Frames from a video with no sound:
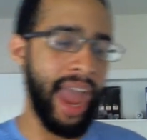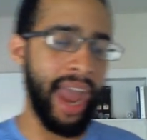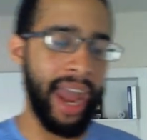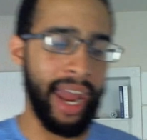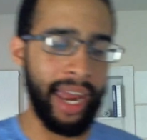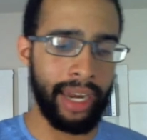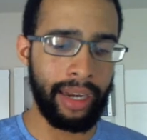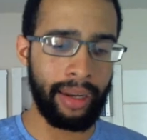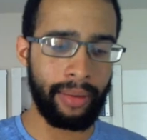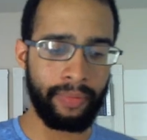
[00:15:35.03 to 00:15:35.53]

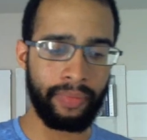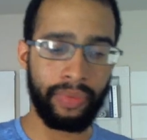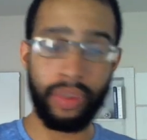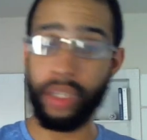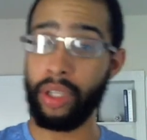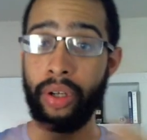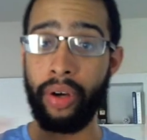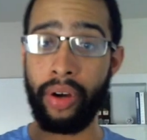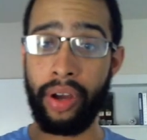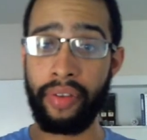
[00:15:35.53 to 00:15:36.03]
And,
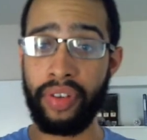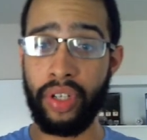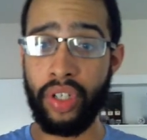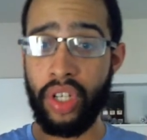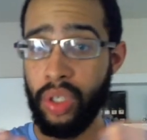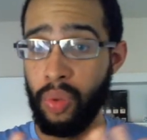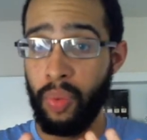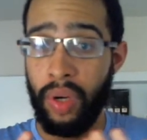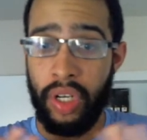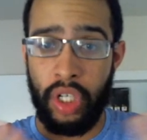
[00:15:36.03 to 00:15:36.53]
if you
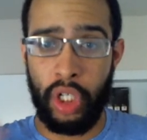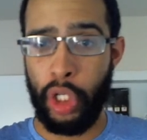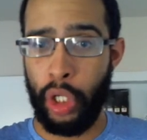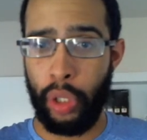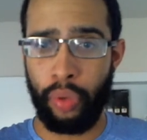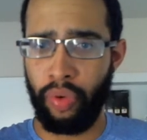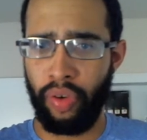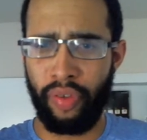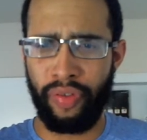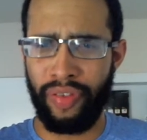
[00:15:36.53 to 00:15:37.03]
just want
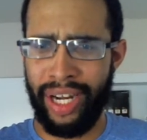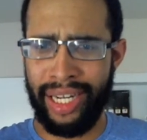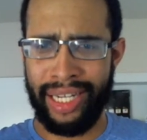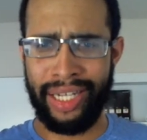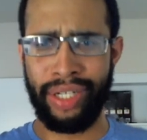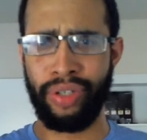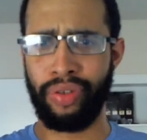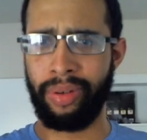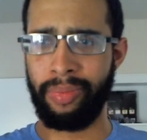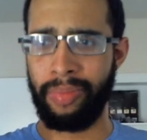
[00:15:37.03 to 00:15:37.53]
general
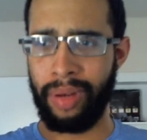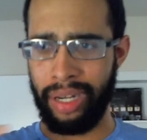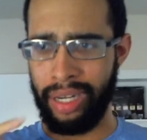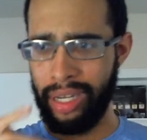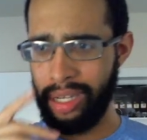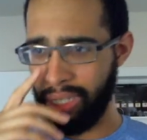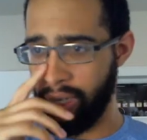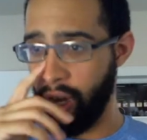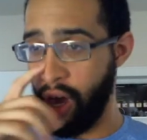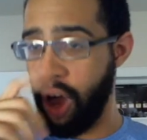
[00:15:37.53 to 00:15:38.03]
financial
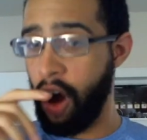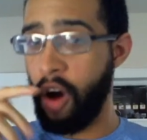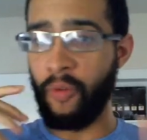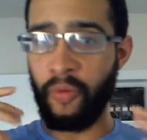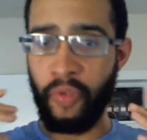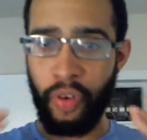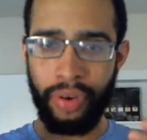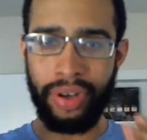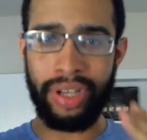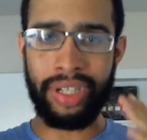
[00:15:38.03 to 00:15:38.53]
abundance,
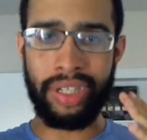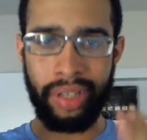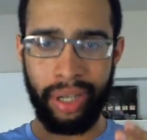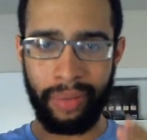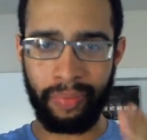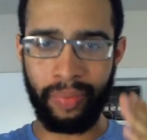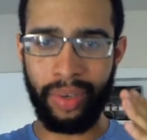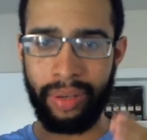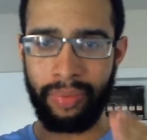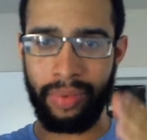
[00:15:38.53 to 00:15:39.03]
focus
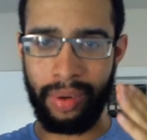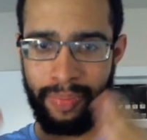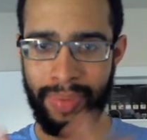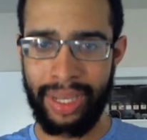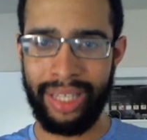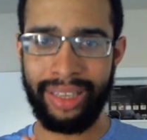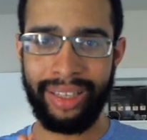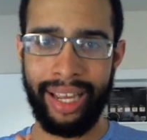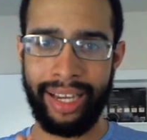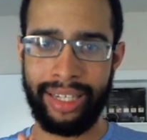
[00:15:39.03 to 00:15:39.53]
on what it would
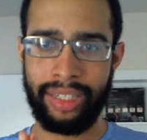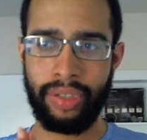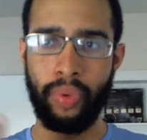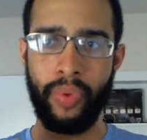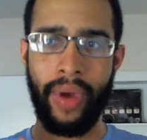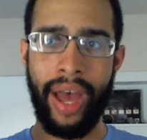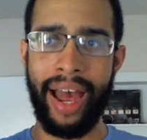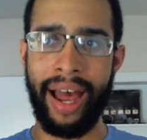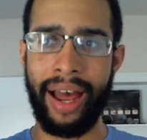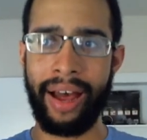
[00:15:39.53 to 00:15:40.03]
be like
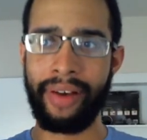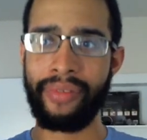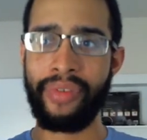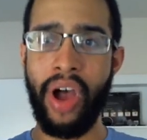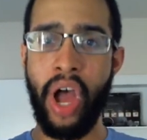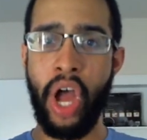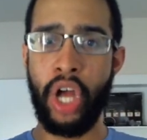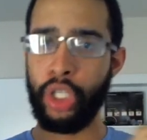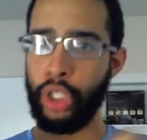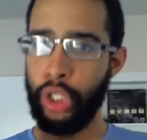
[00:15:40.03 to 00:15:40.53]
to have
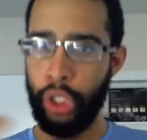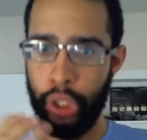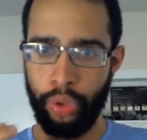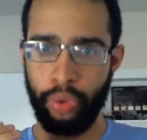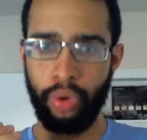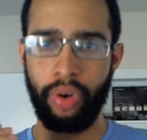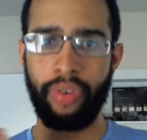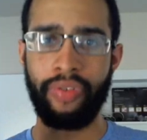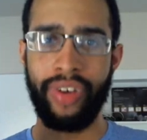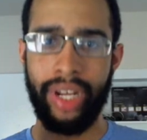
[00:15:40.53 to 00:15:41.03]

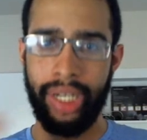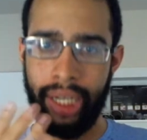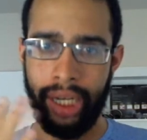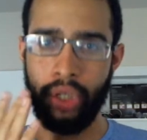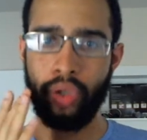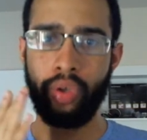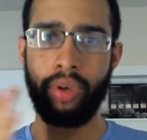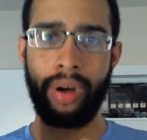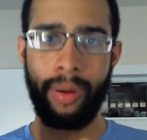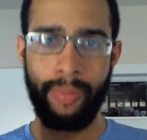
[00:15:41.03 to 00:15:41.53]
general
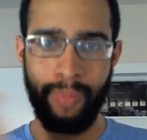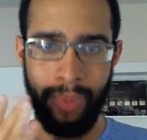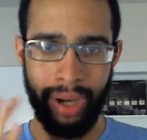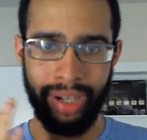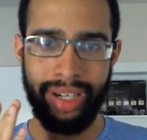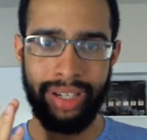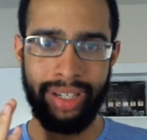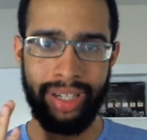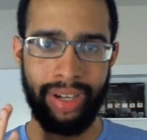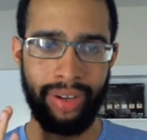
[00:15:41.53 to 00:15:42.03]
financial
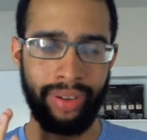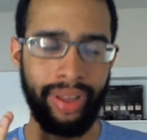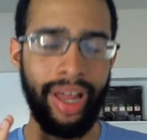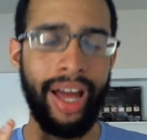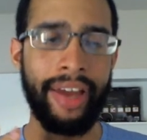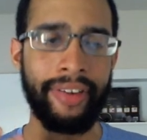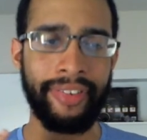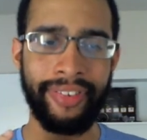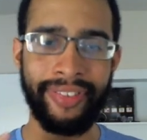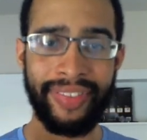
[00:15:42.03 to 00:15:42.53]
abundance in your
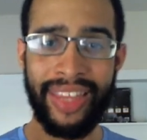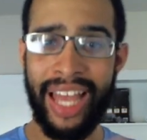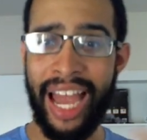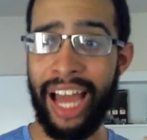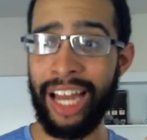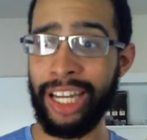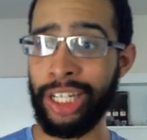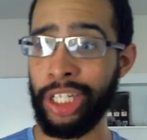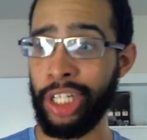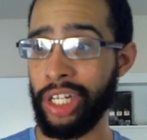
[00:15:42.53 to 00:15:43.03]
life.
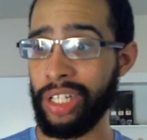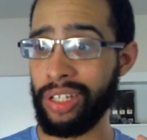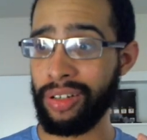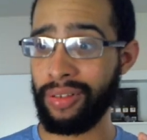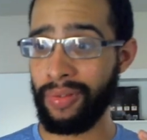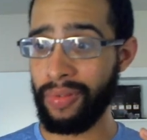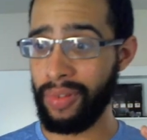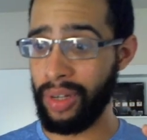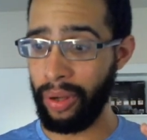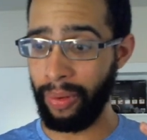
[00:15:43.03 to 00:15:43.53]
Does it,